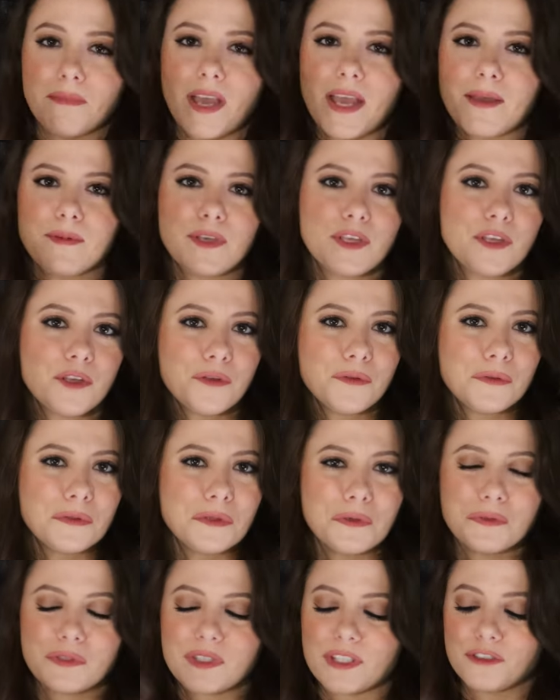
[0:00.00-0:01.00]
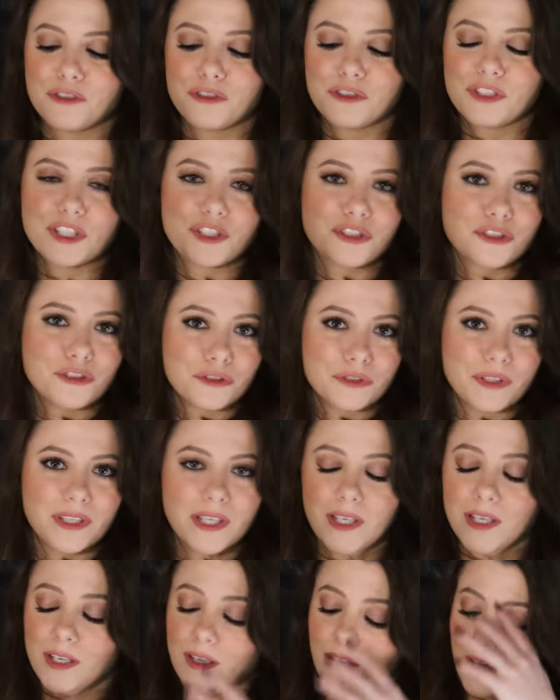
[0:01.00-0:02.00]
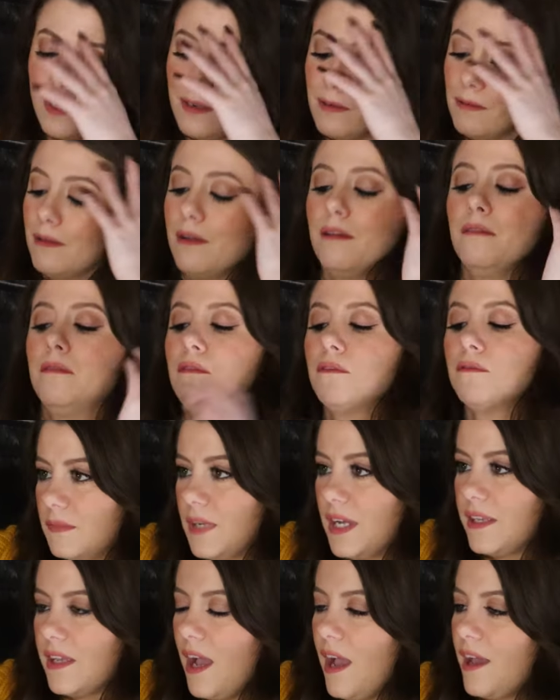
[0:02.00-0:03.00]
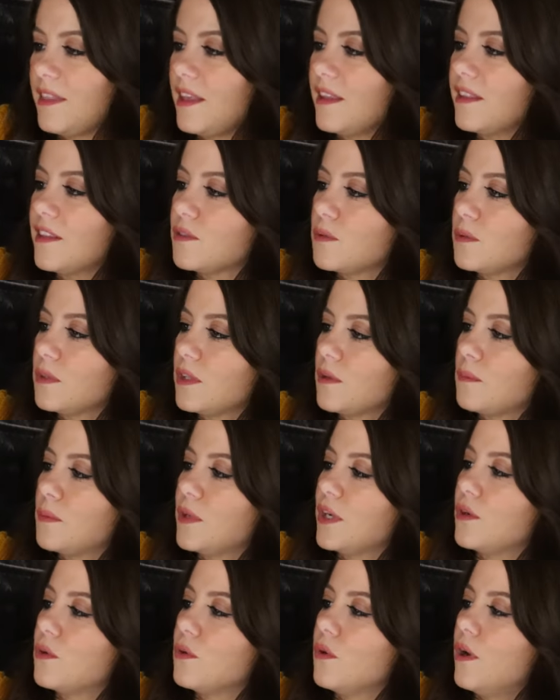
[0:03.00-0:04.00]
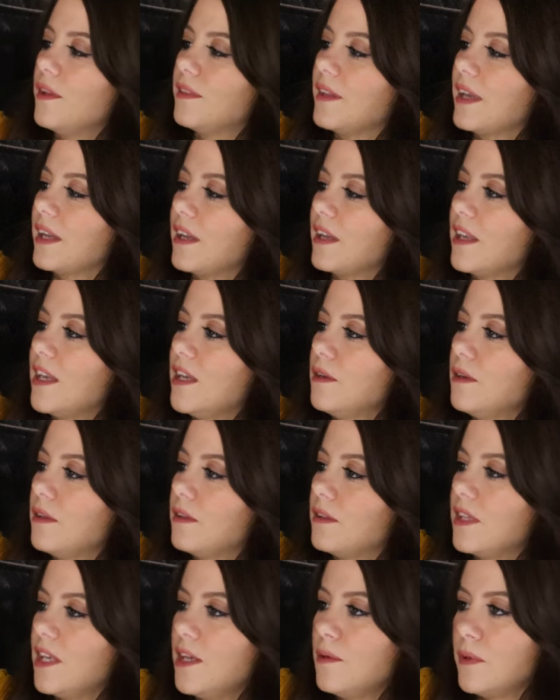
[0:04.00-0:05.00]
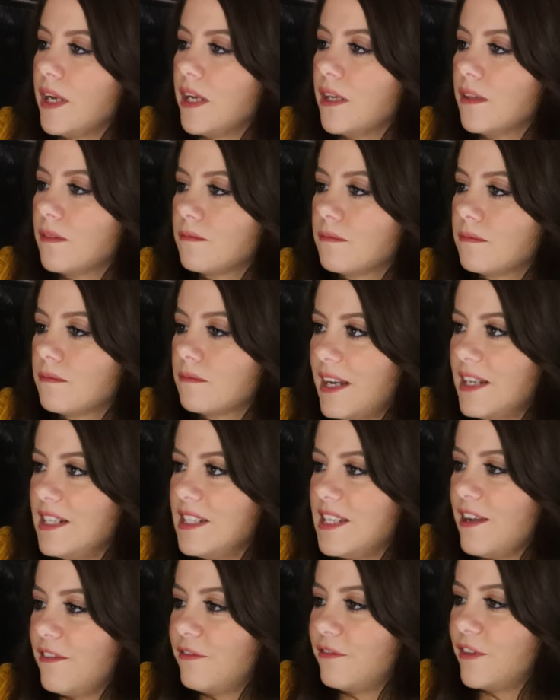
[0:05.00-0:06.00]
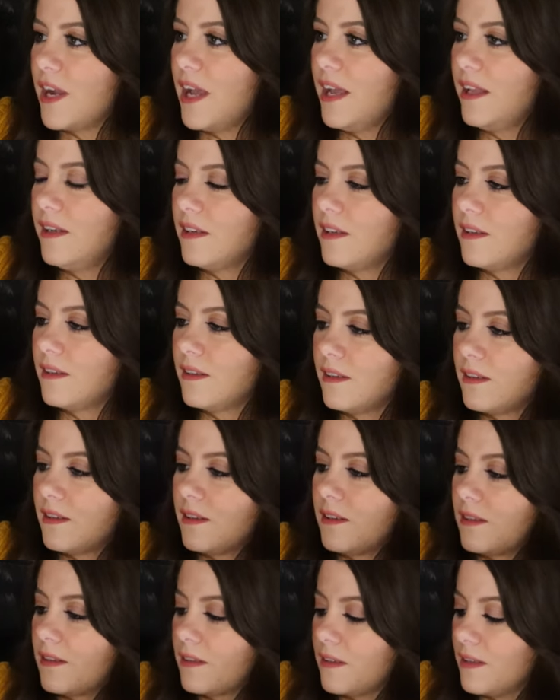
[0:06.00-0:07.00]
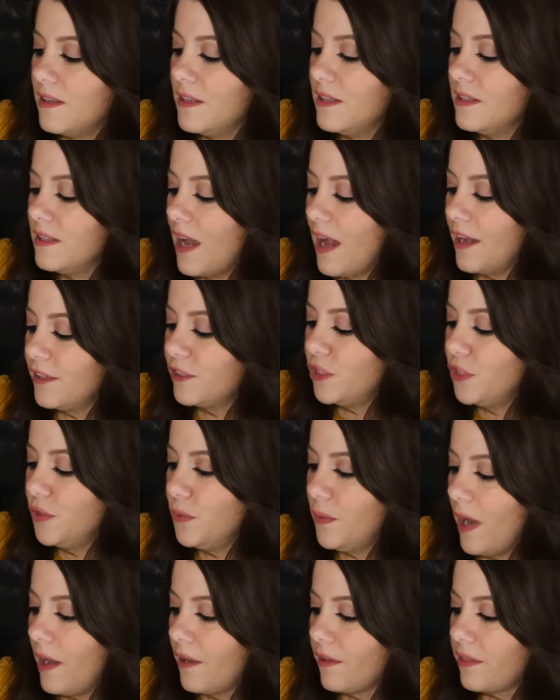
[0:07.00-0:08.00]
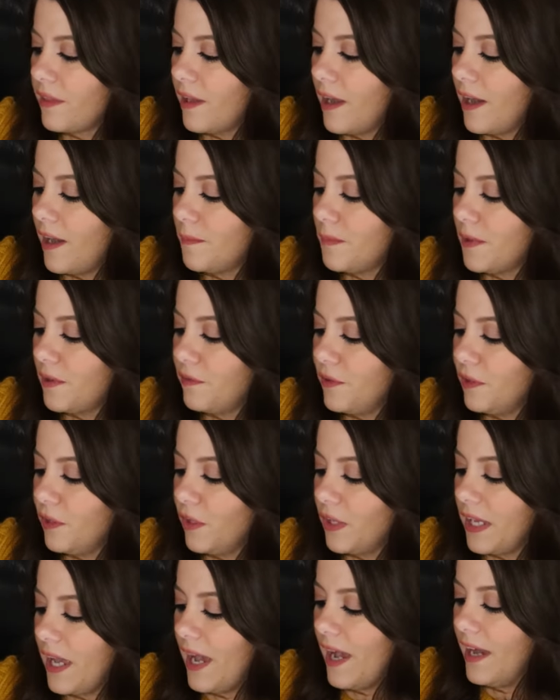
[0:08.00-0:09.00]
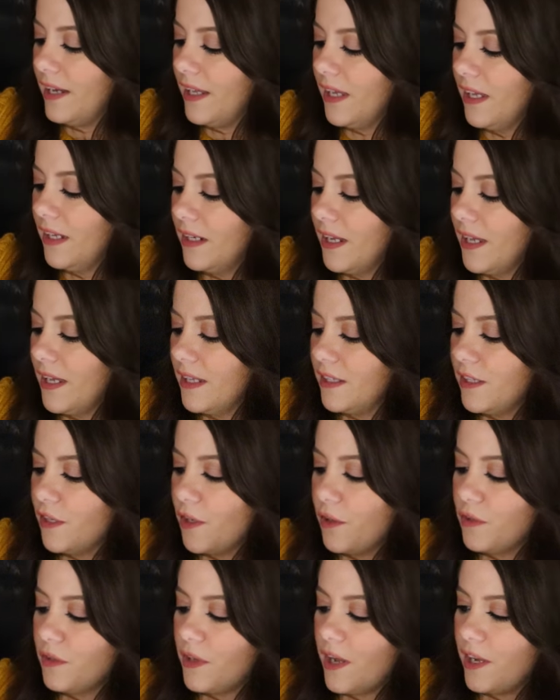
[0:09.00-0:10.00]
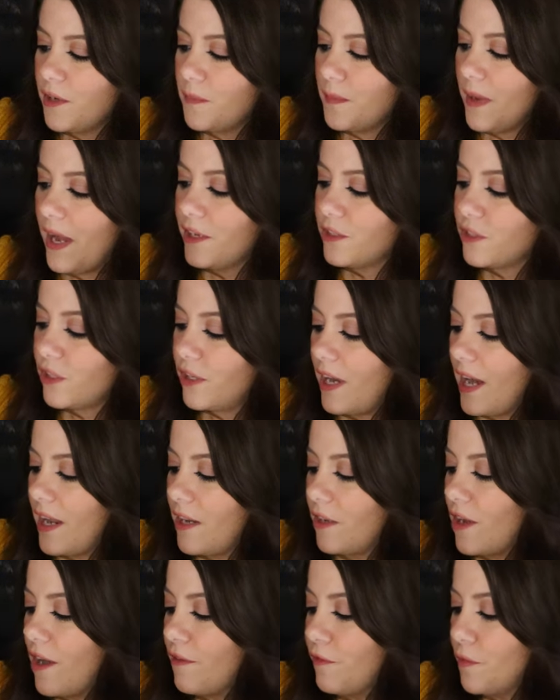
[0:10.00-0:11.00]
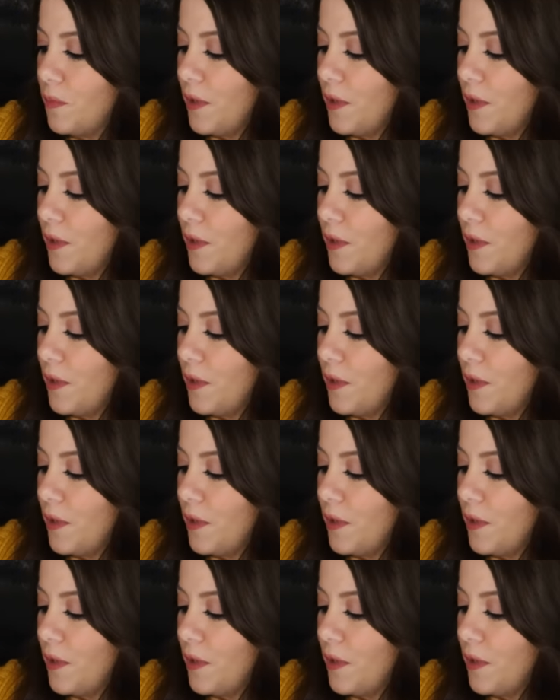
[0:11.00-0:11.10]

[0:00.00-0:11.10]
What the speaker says: maybe you use a traditional key? I don't know. But yeah, I think this would look pretty cool on, like, a key ring. Kind of different. Not too out there, but if you look at it, and, you know, you got your badger and your